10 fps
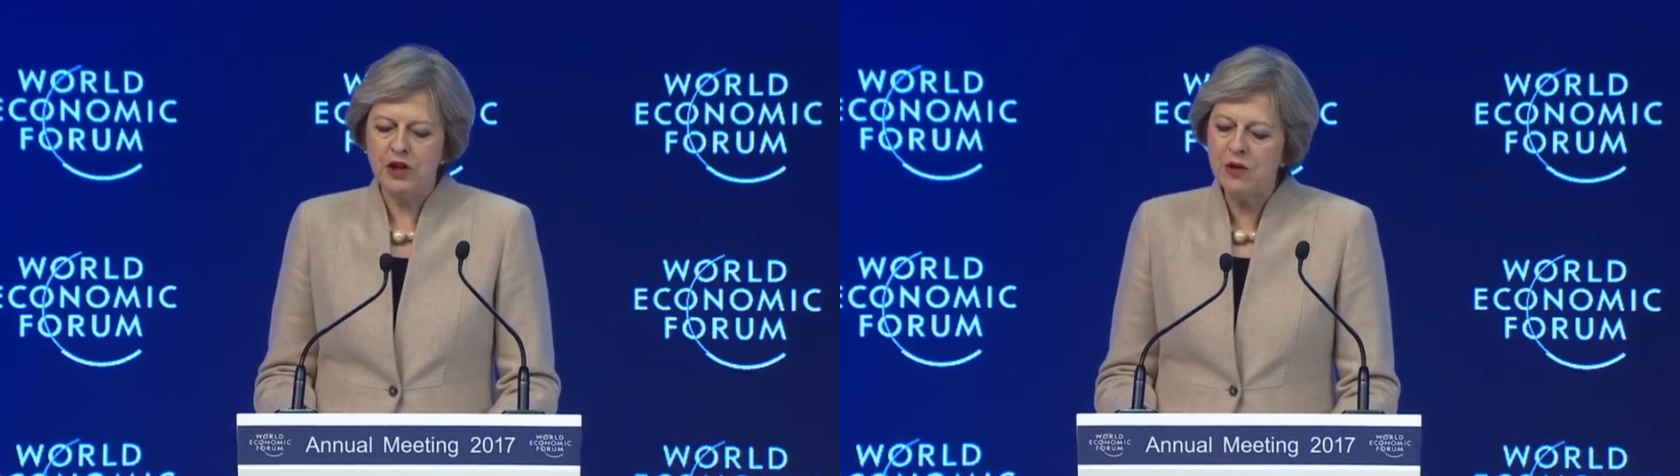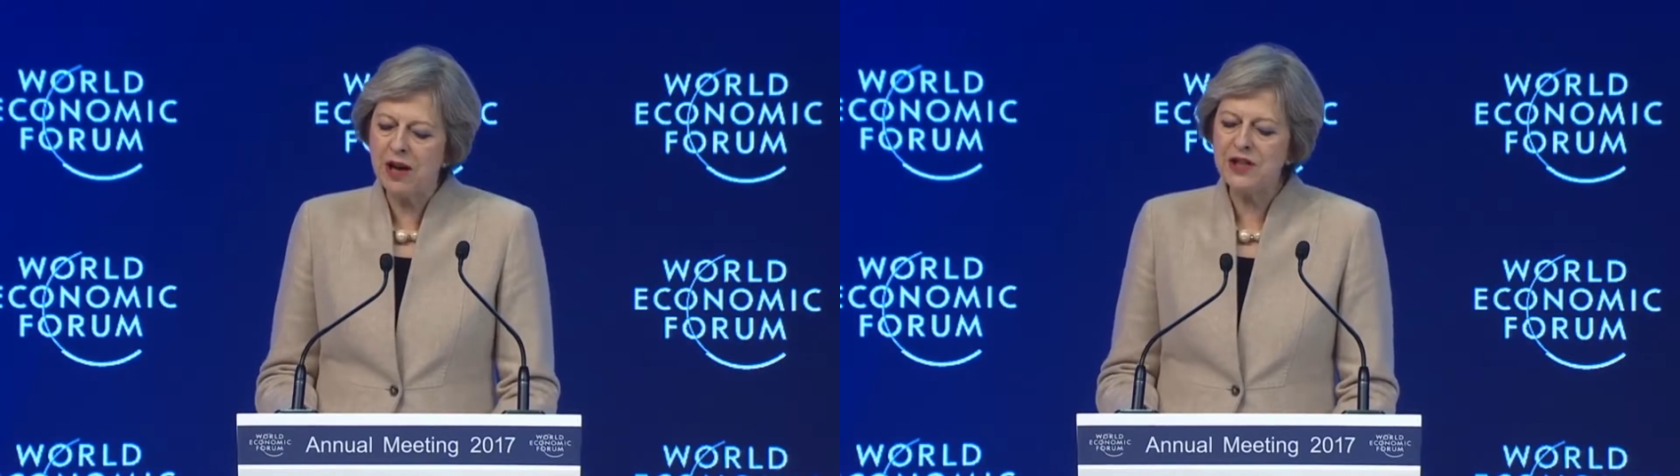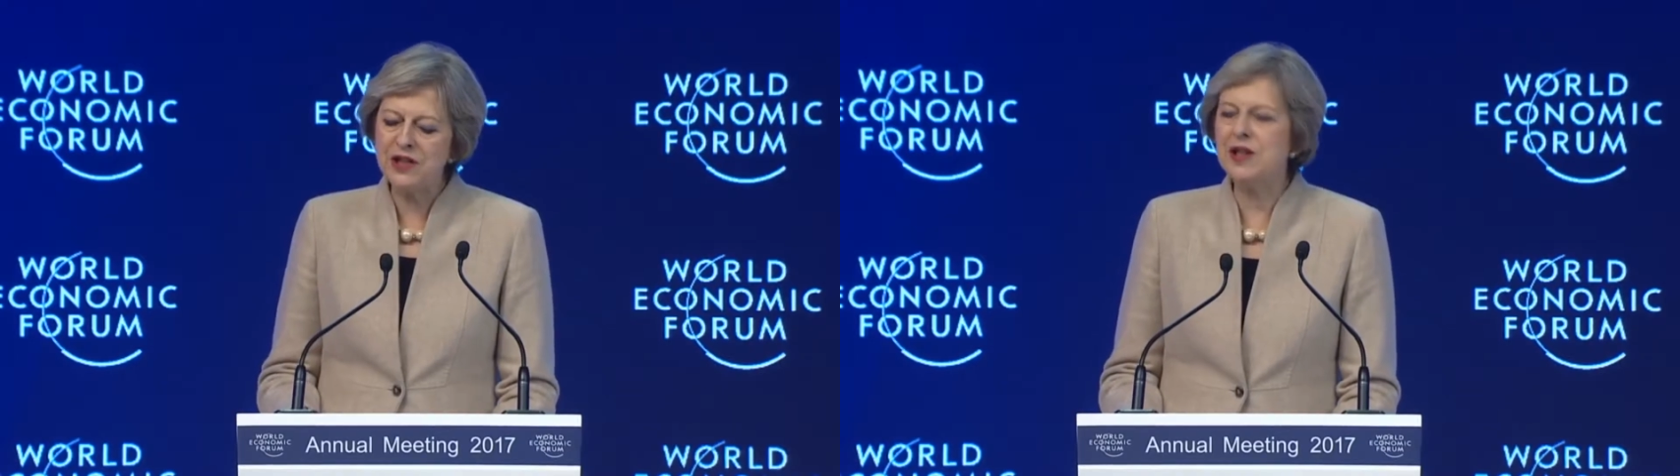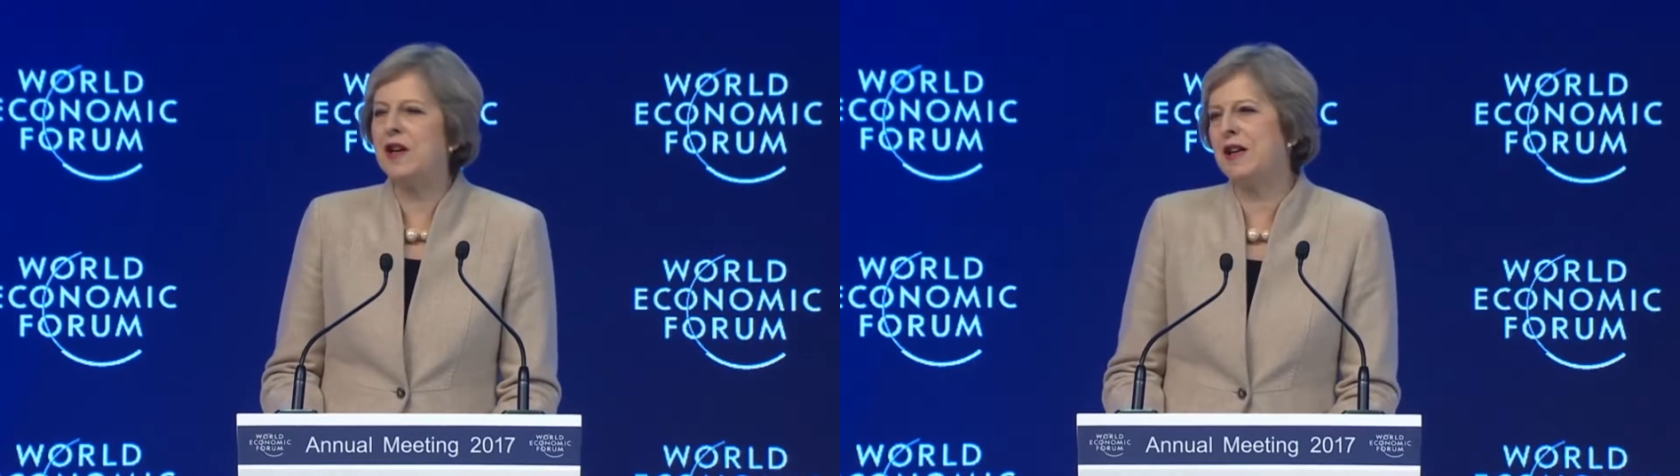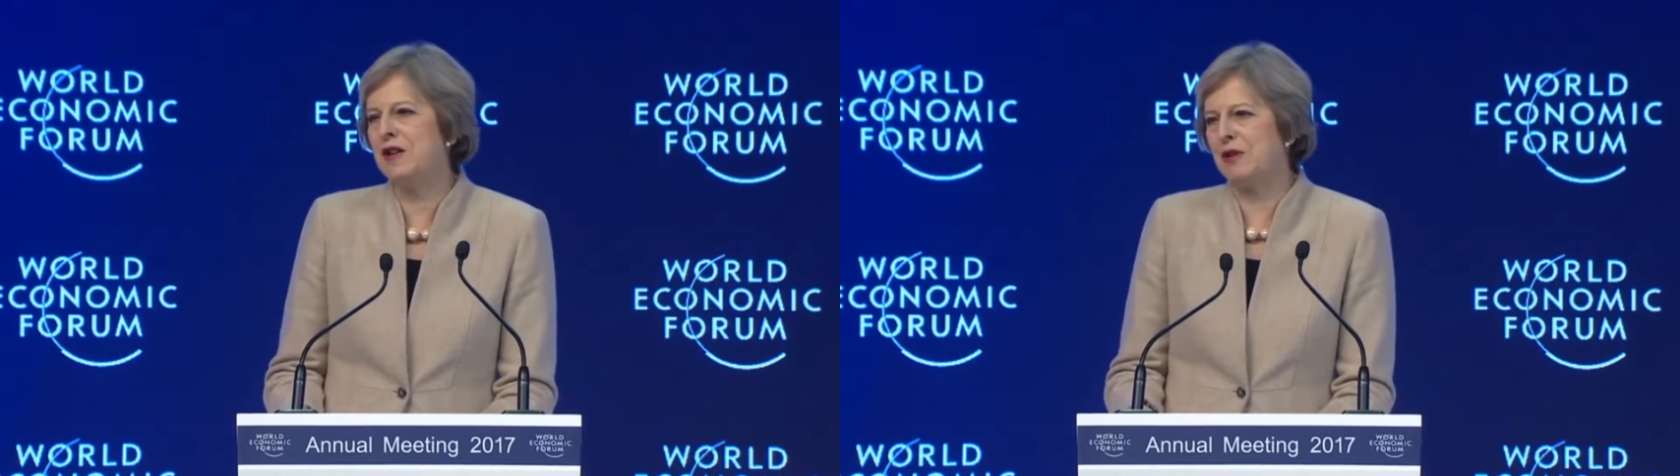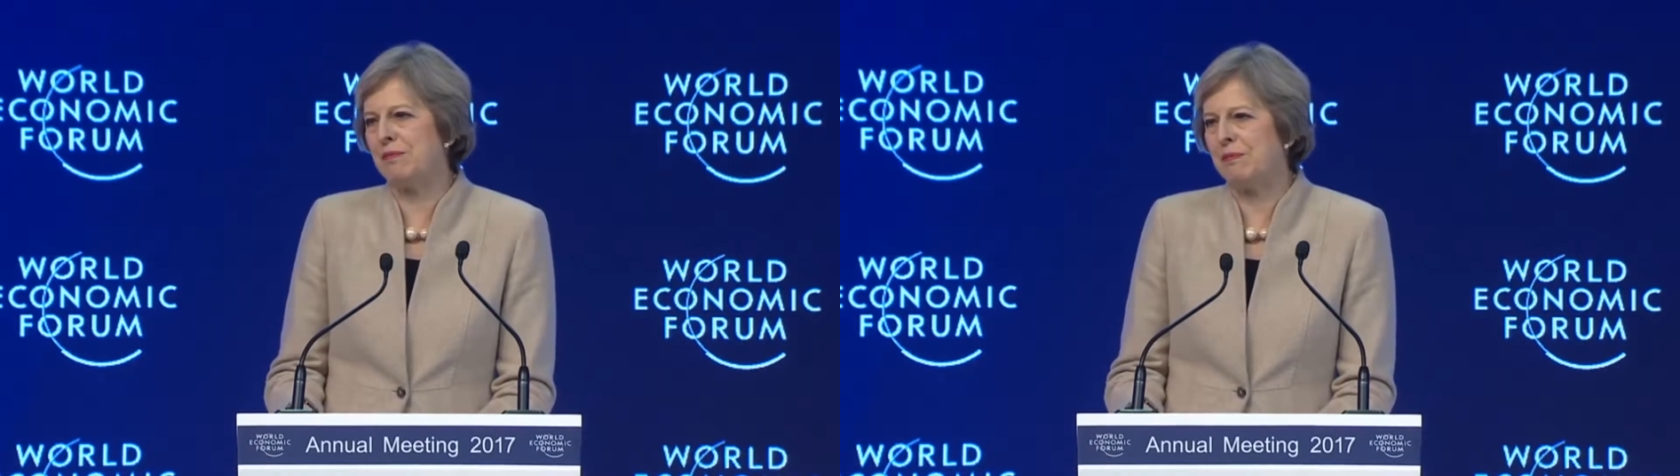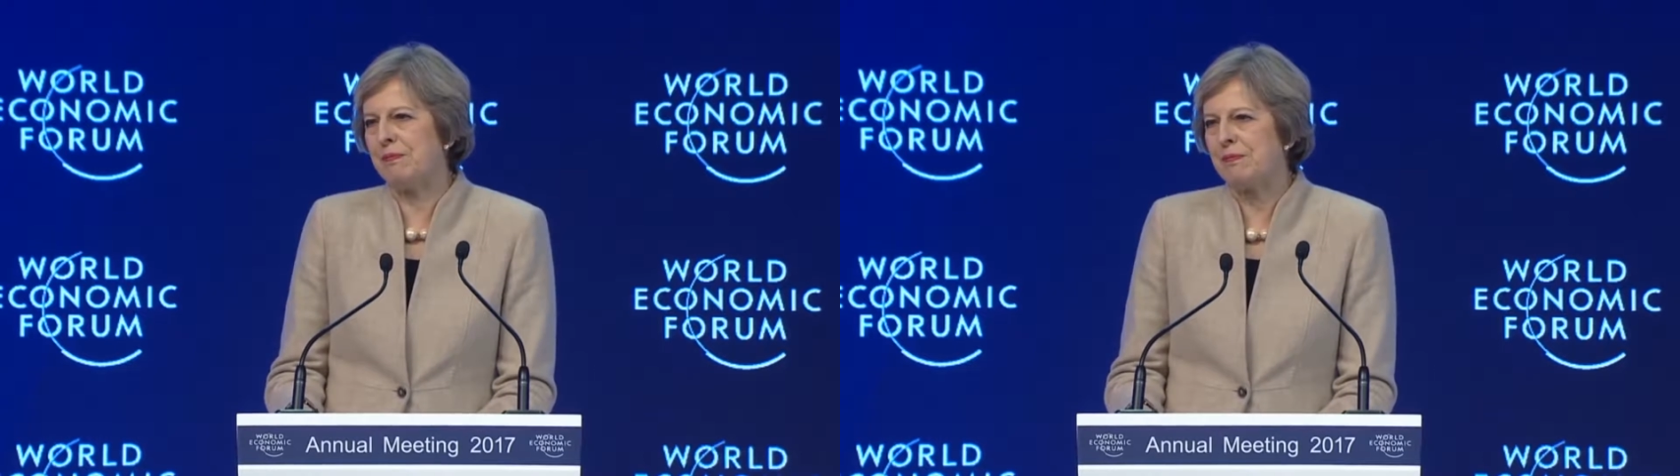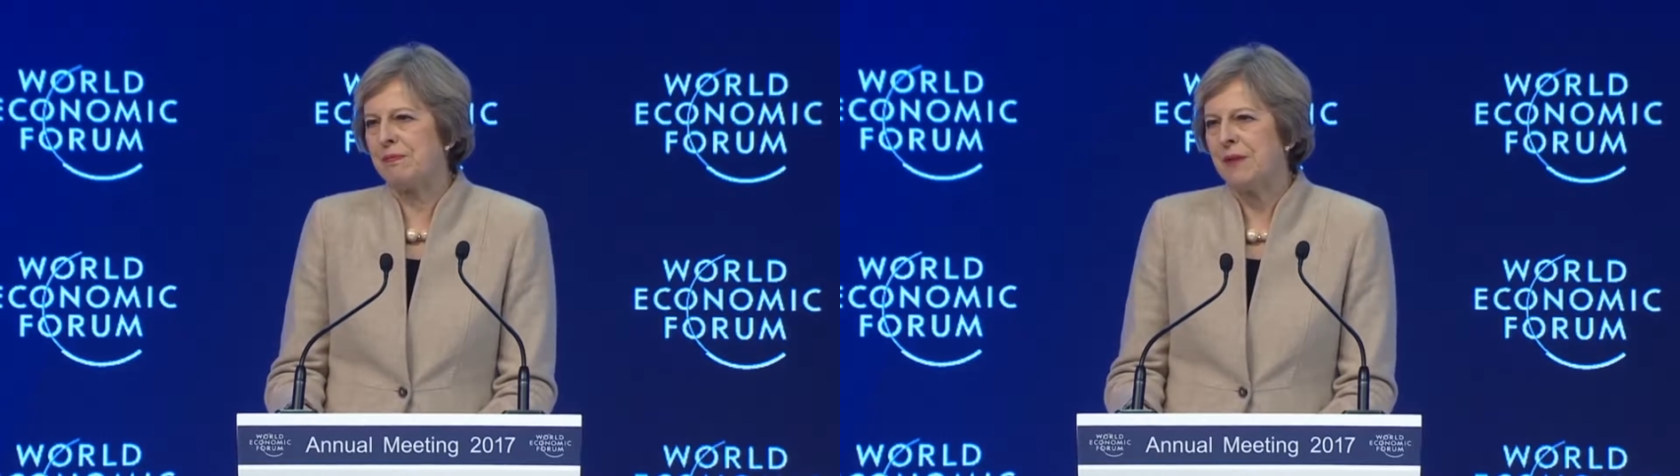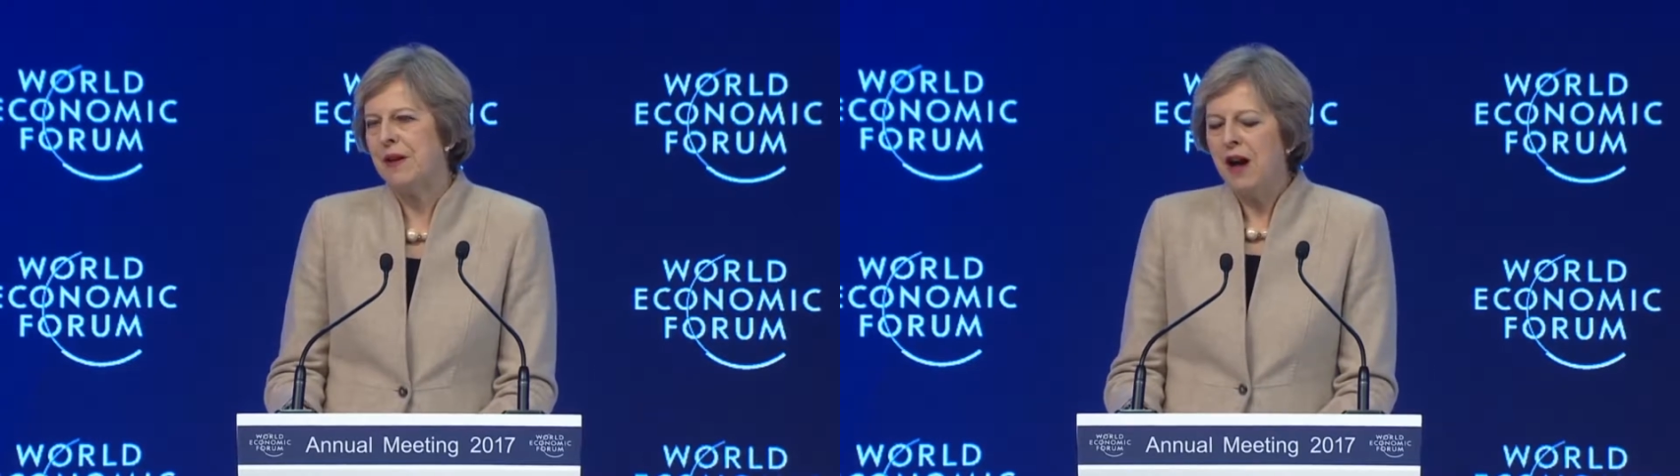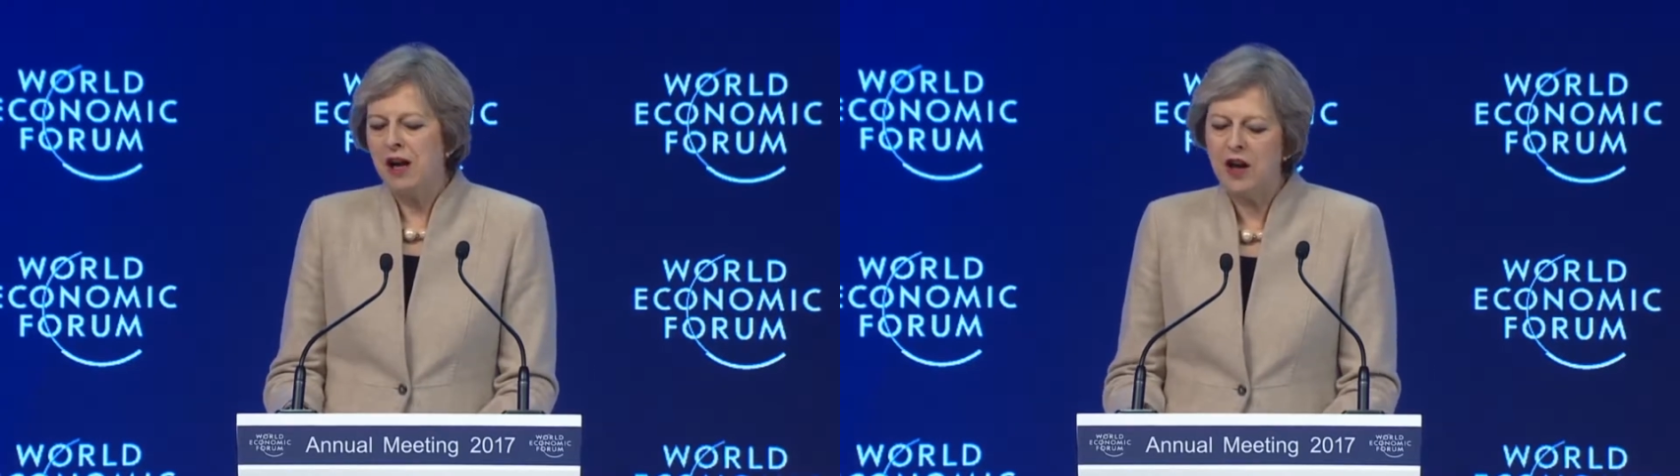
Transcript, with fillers: The United Kingdom a